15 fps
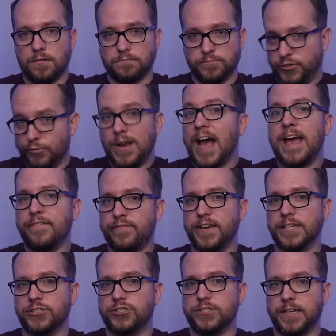do not have
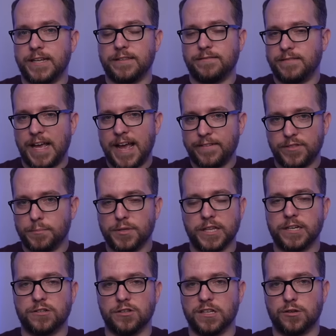fish. They have the
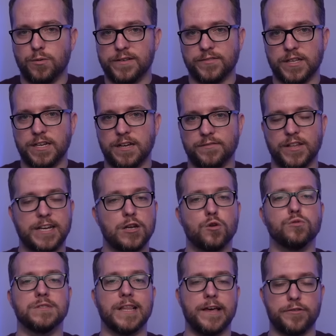political equivalent of like an
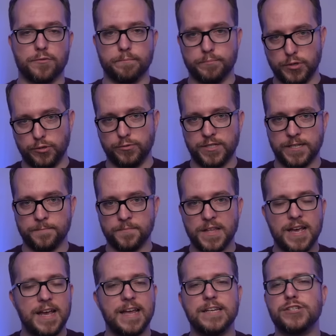old leather boot.
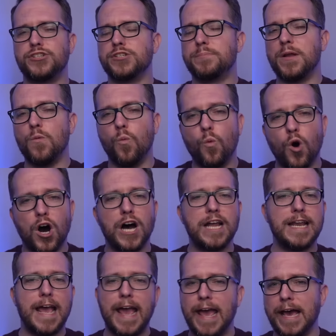And it's just been
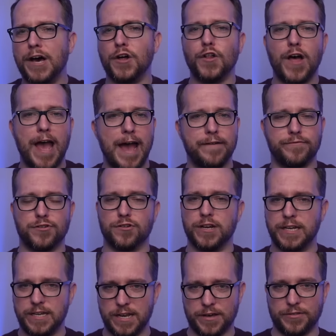one L after
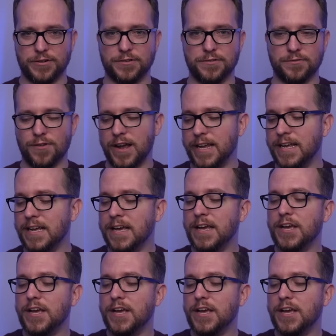another, right?